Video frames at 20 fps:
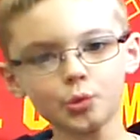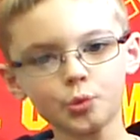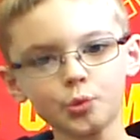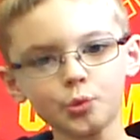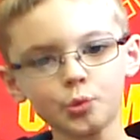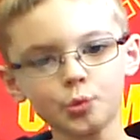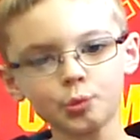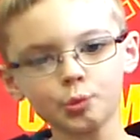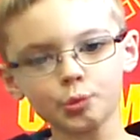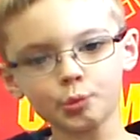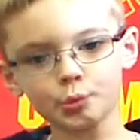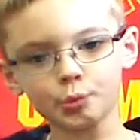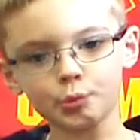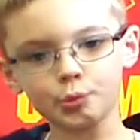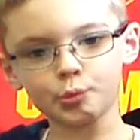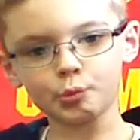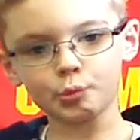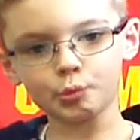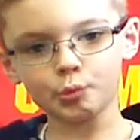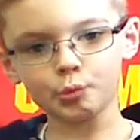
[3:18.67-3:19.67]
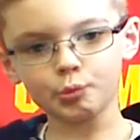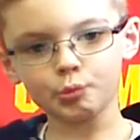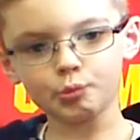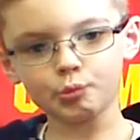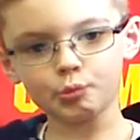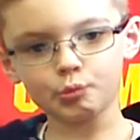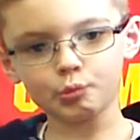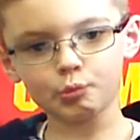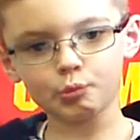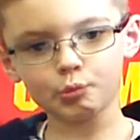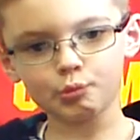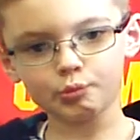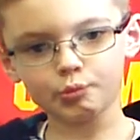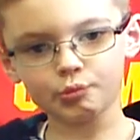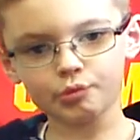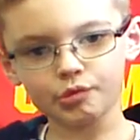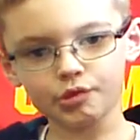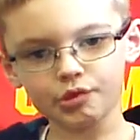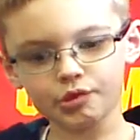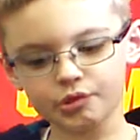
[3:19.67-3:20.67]
And we have 3 down here.
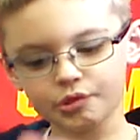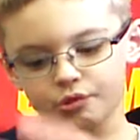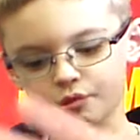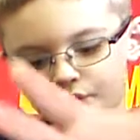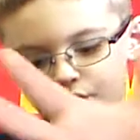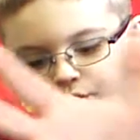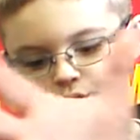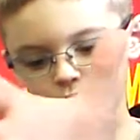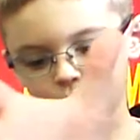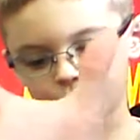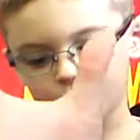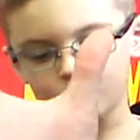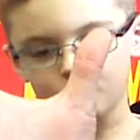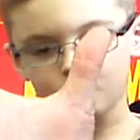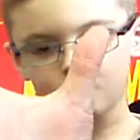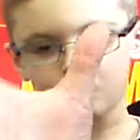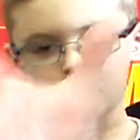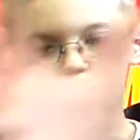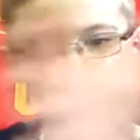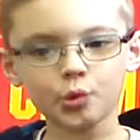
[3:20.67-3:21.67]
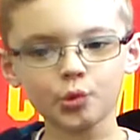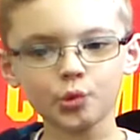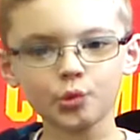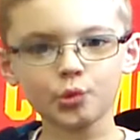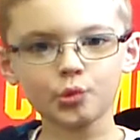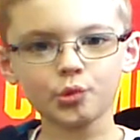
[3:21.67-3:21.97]
And we are going to